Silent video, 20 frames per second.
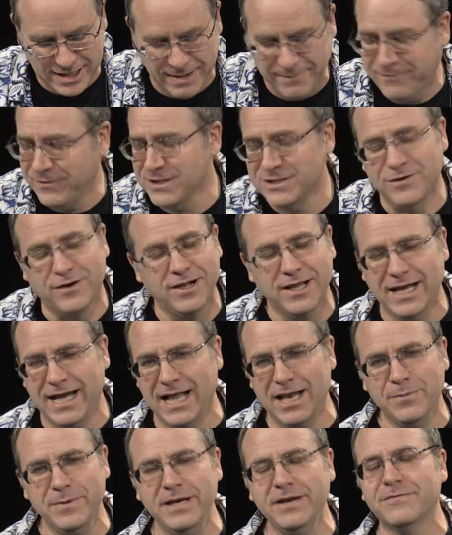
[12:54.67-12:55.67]
First of all,
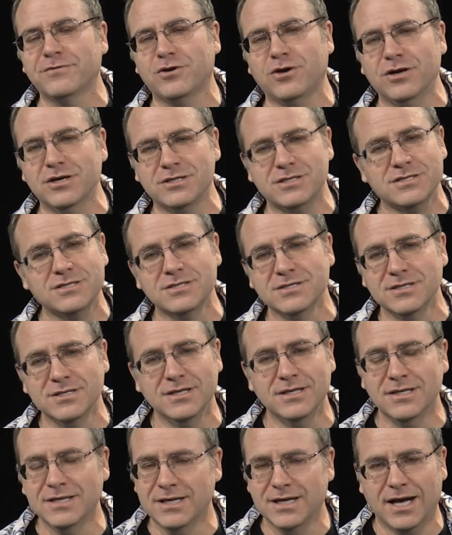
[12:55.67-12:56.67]
Halloween, of course,
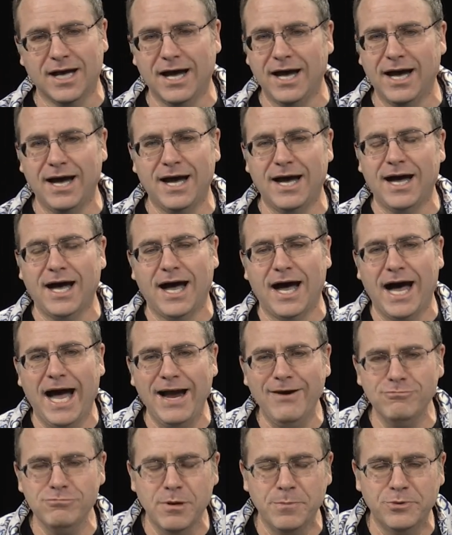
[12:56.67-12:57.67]
I
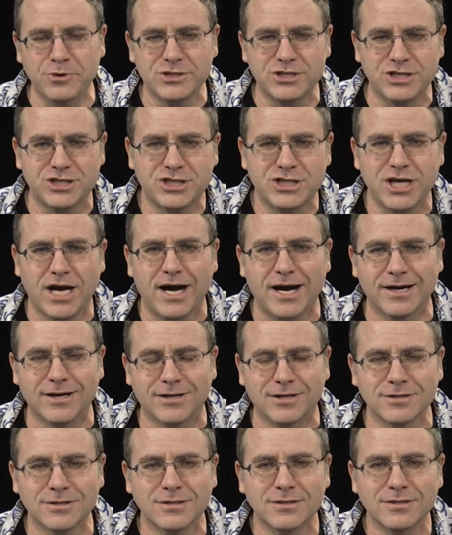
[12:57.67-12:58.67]
remember as a
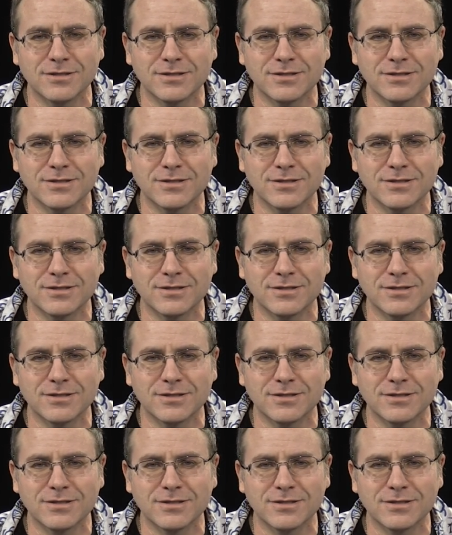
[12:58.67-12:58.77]
child,